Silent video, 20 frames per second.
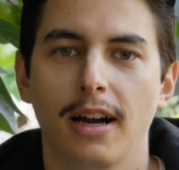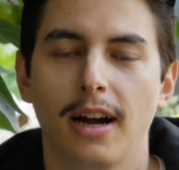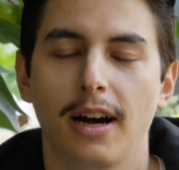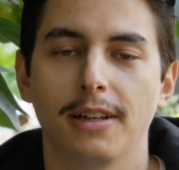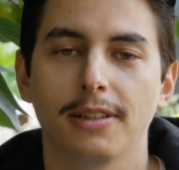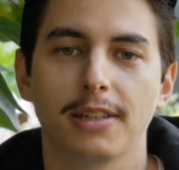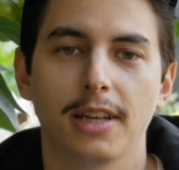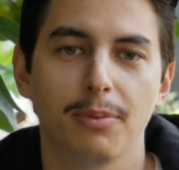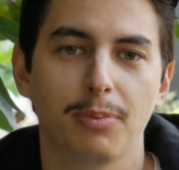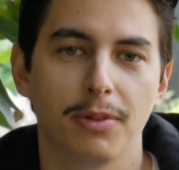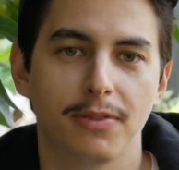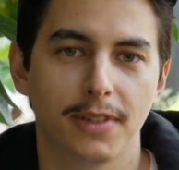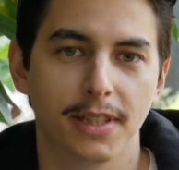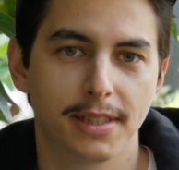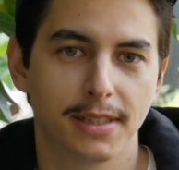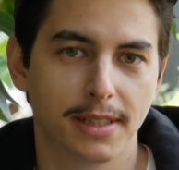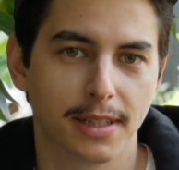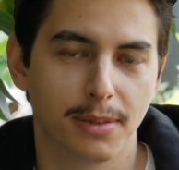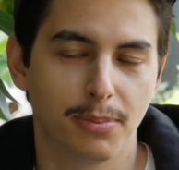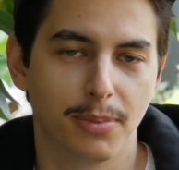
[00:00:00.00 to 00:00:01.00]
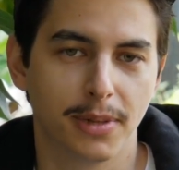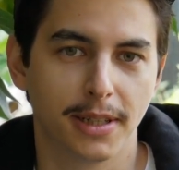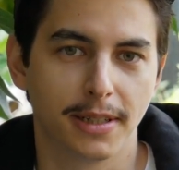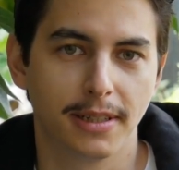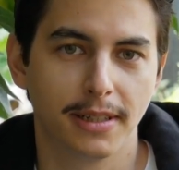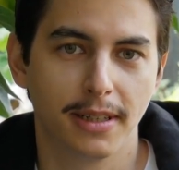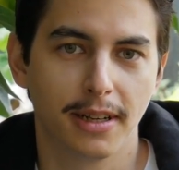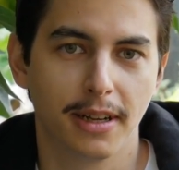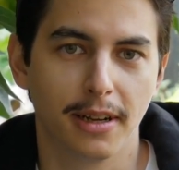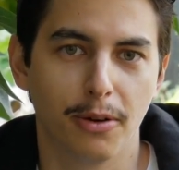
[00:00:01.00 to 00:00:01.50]
On top of this tidbit,
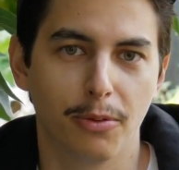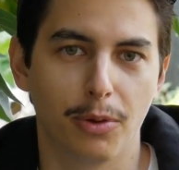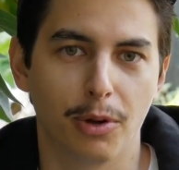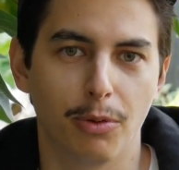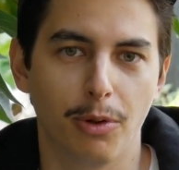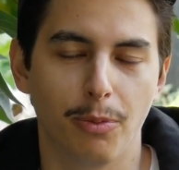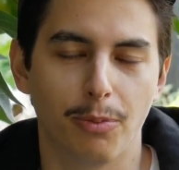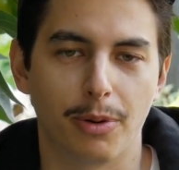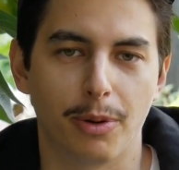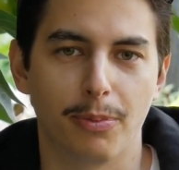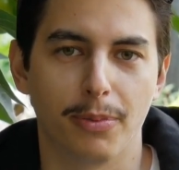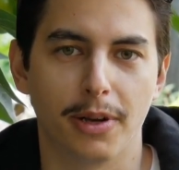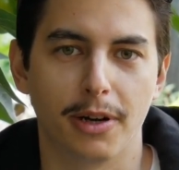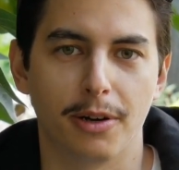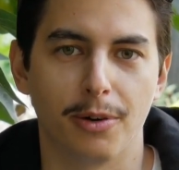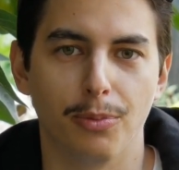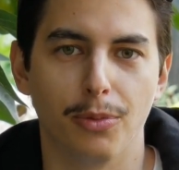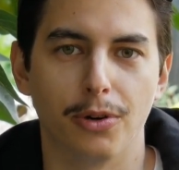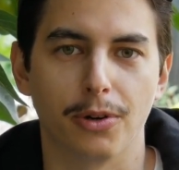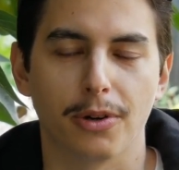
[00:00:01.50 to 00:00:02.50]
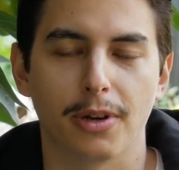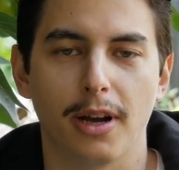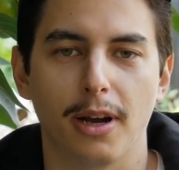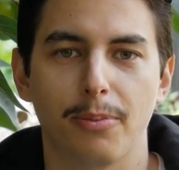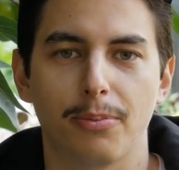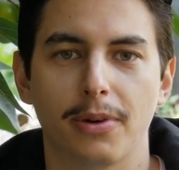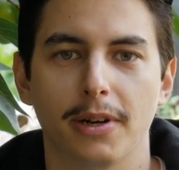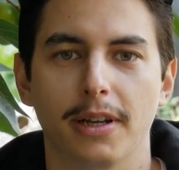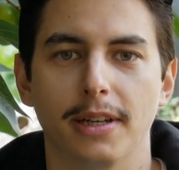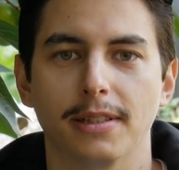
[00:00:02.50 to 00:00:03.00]
we will prepare a more
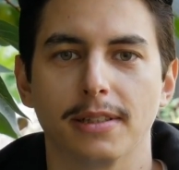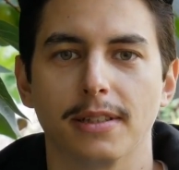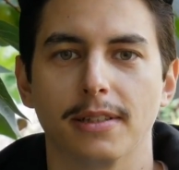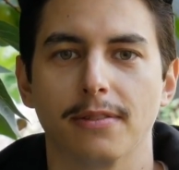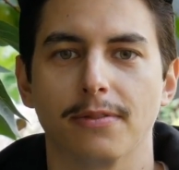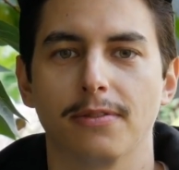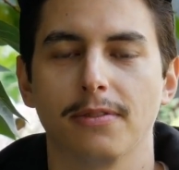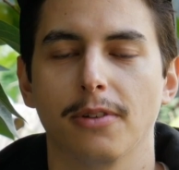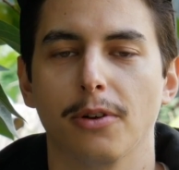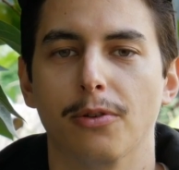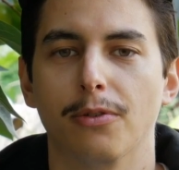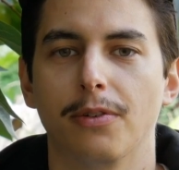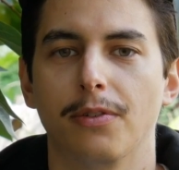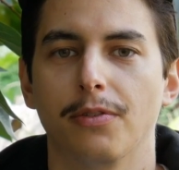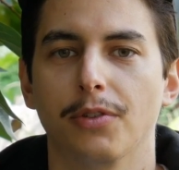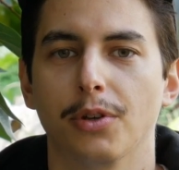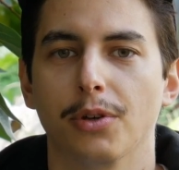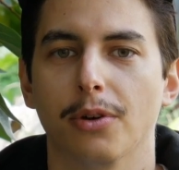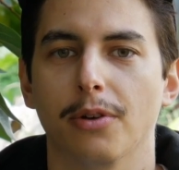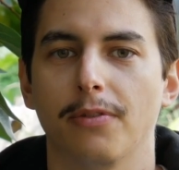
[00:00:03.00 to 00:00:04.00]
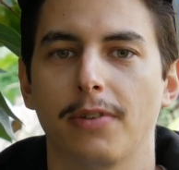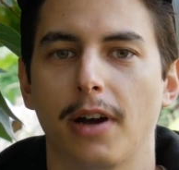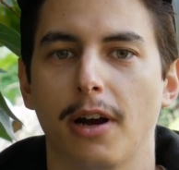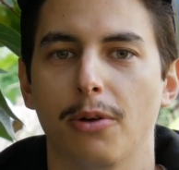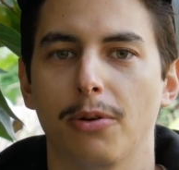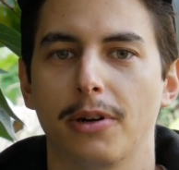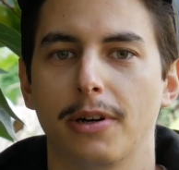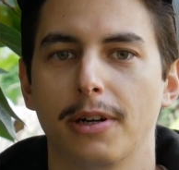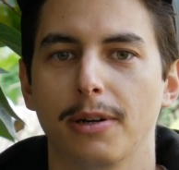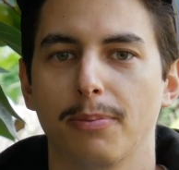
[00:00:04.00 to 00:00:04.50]
comprehensive overview of
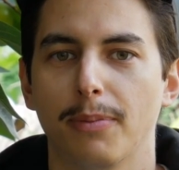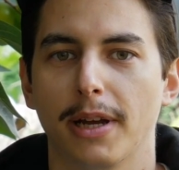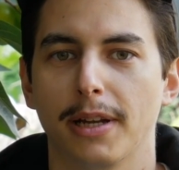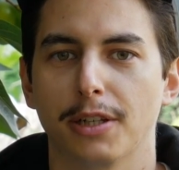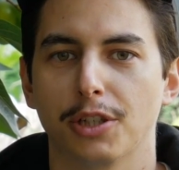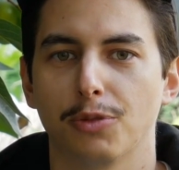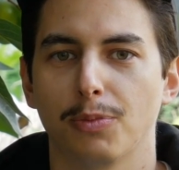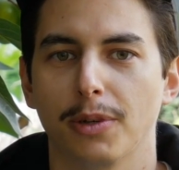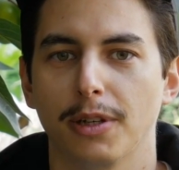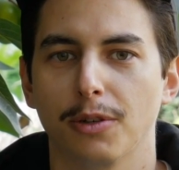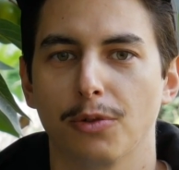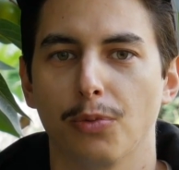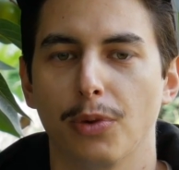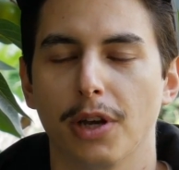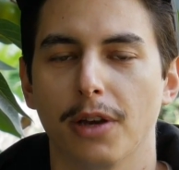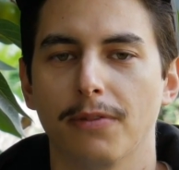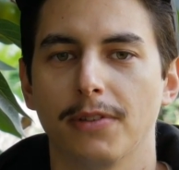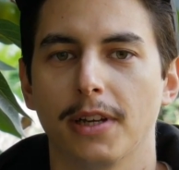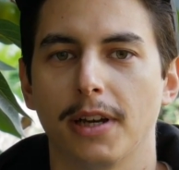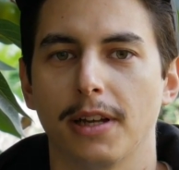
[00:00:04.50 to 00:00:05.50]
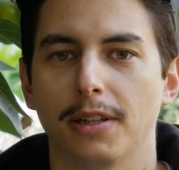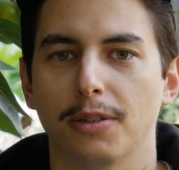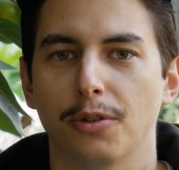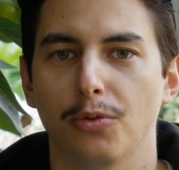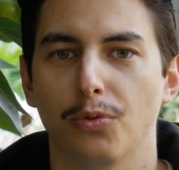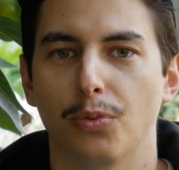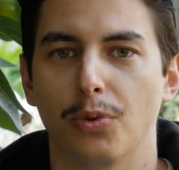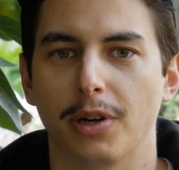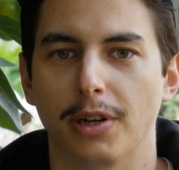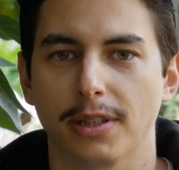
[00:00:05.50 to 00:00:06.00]
how herd management and Way of the Hunter
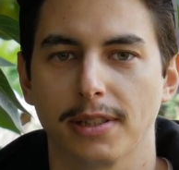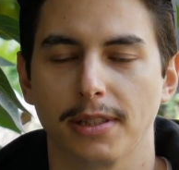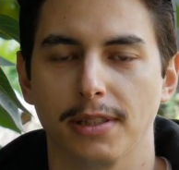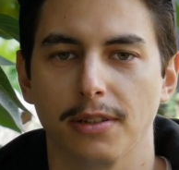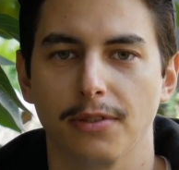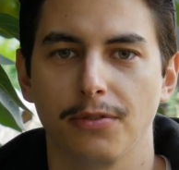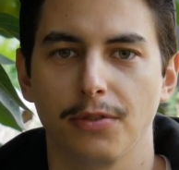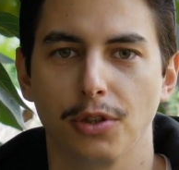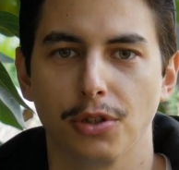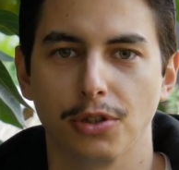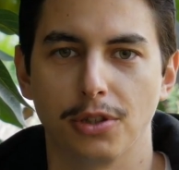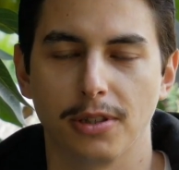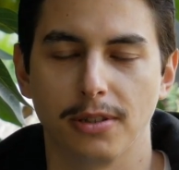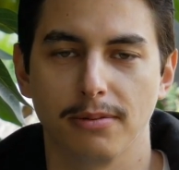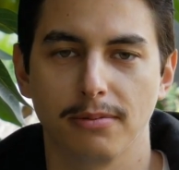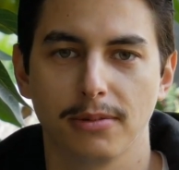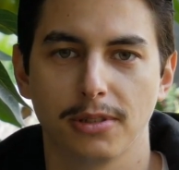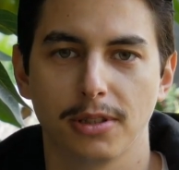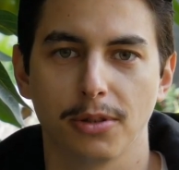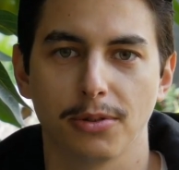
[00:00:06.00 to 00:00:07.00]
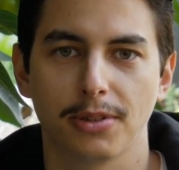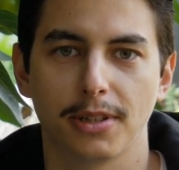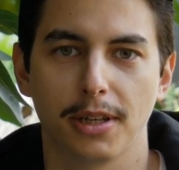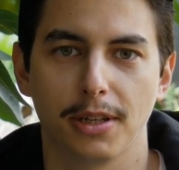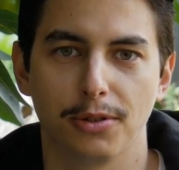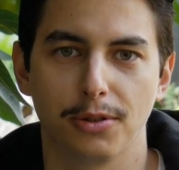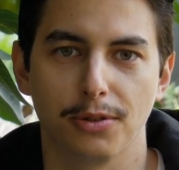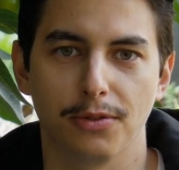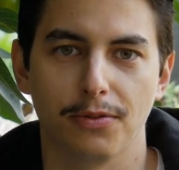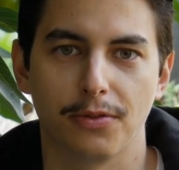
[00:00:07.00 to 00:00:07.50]
works in the future, so stay
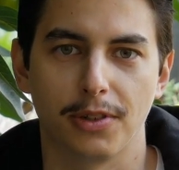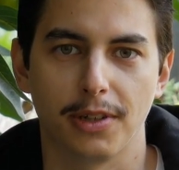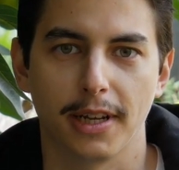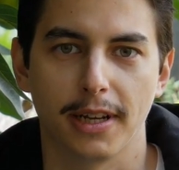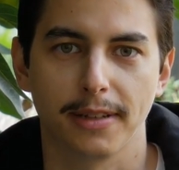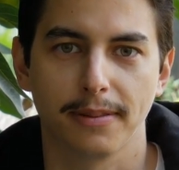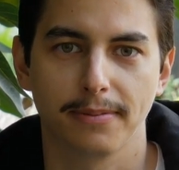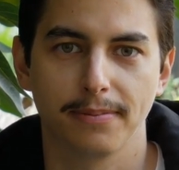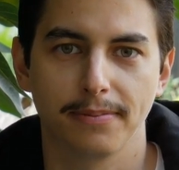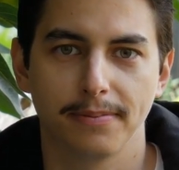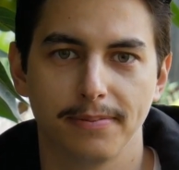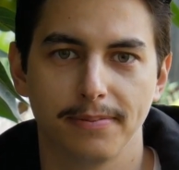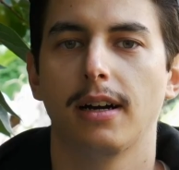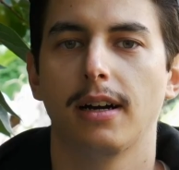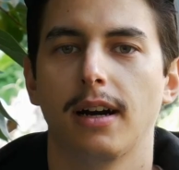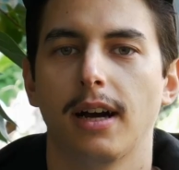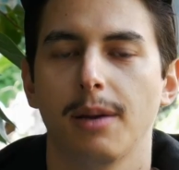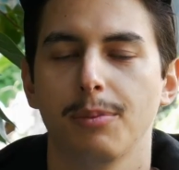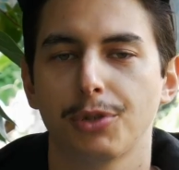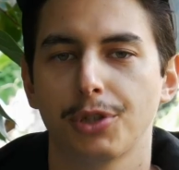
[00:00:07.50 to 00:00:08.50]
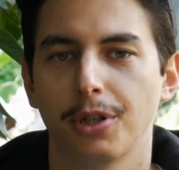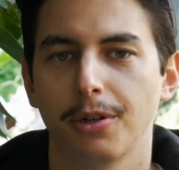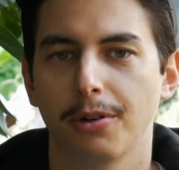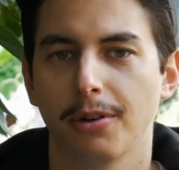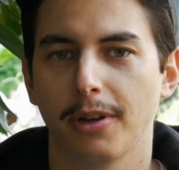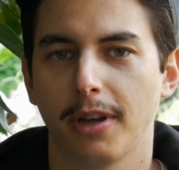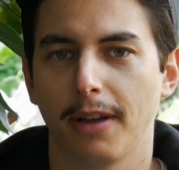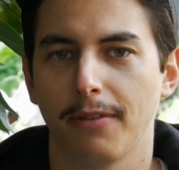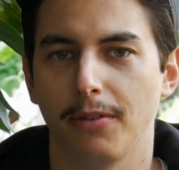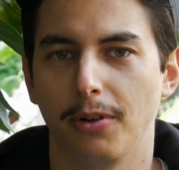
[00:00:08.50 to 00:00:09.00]
tuned for that. I'm sure
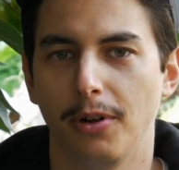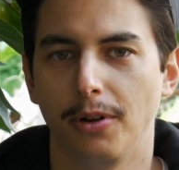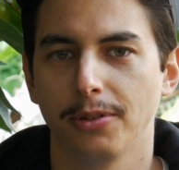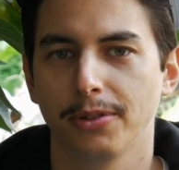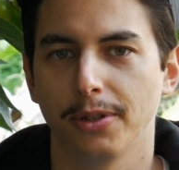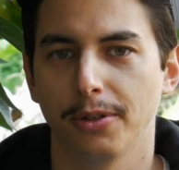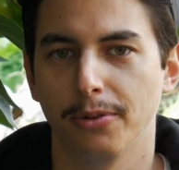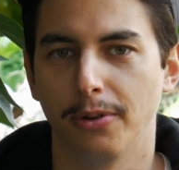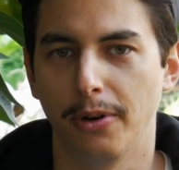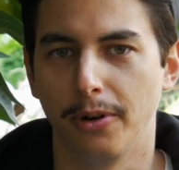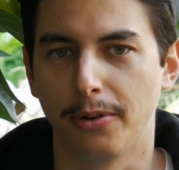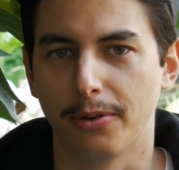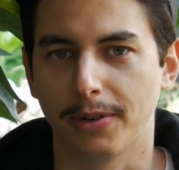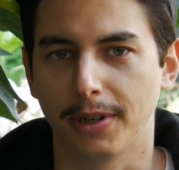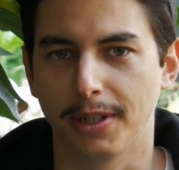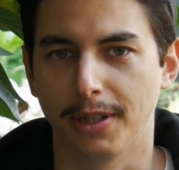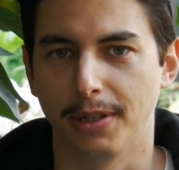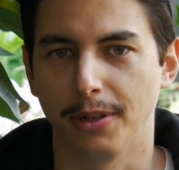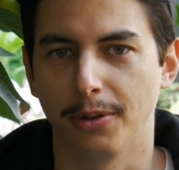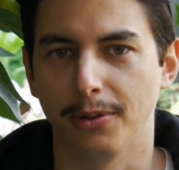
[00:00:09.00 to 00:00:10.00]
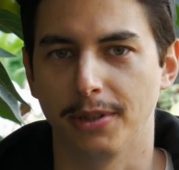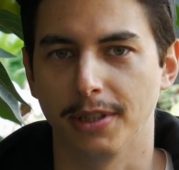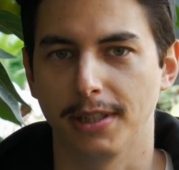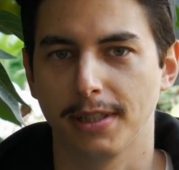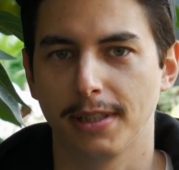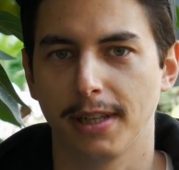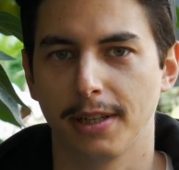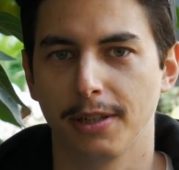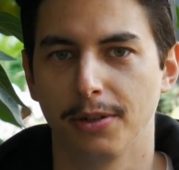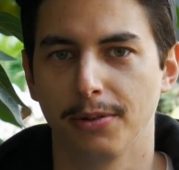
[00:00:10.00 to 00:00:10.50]
you have also already
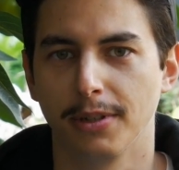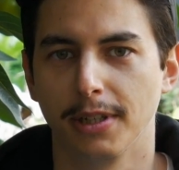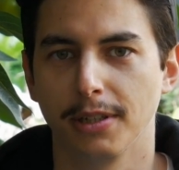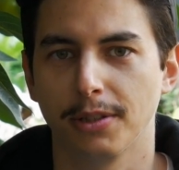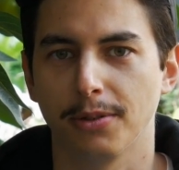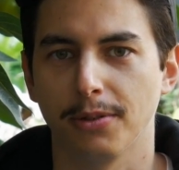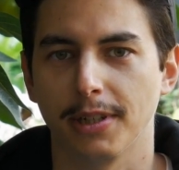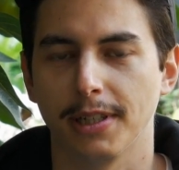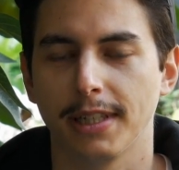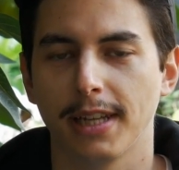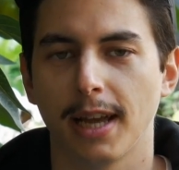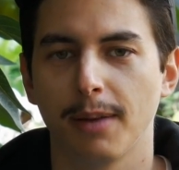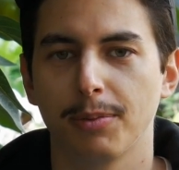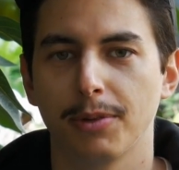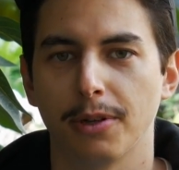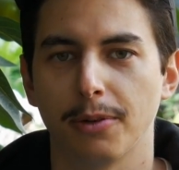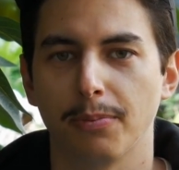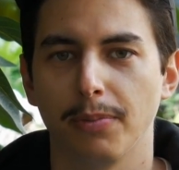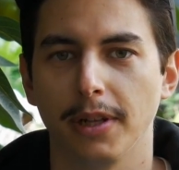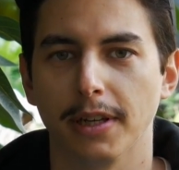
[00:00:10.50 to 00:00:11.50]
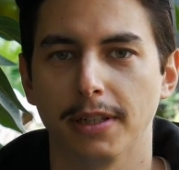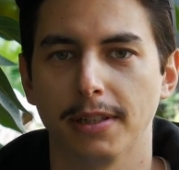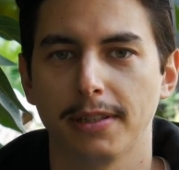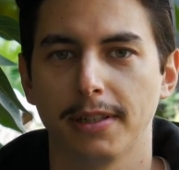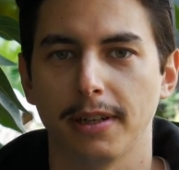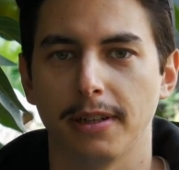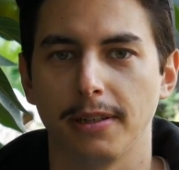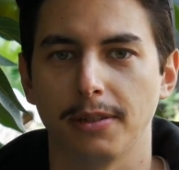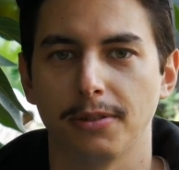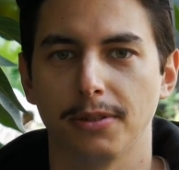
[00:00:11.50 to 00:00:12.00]
noticed that you need to adapt your
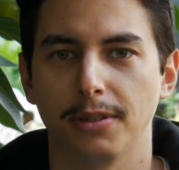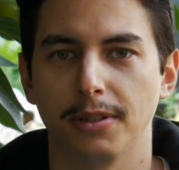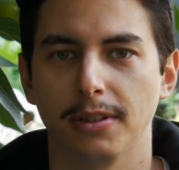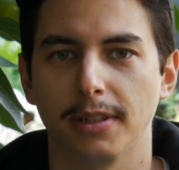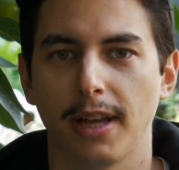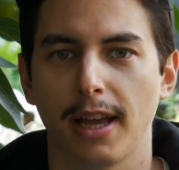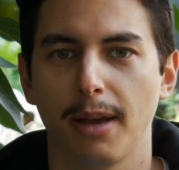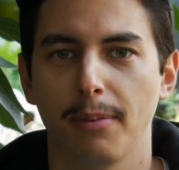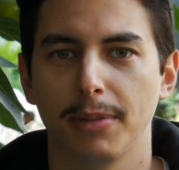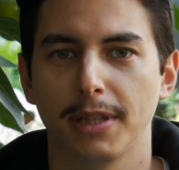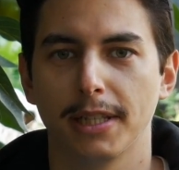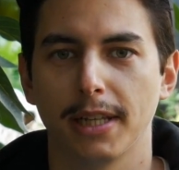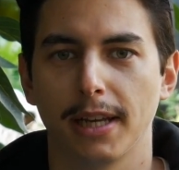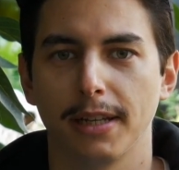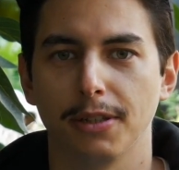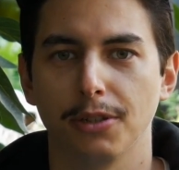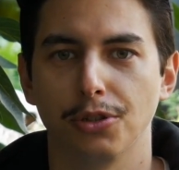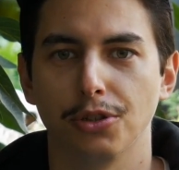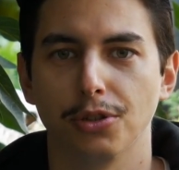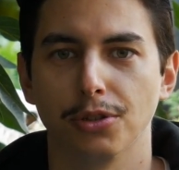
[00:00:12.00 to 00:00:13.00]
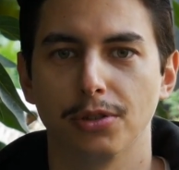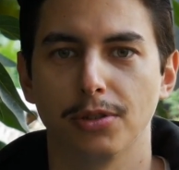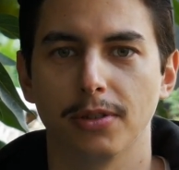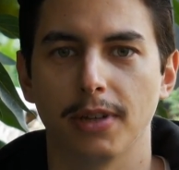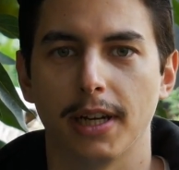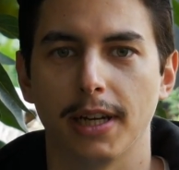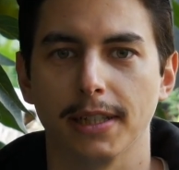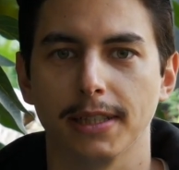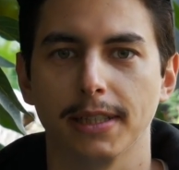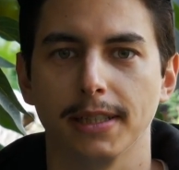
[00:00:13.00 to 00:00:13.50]
playstyle to the habitat you choose to
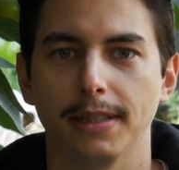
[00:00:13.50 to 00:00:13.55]
hunt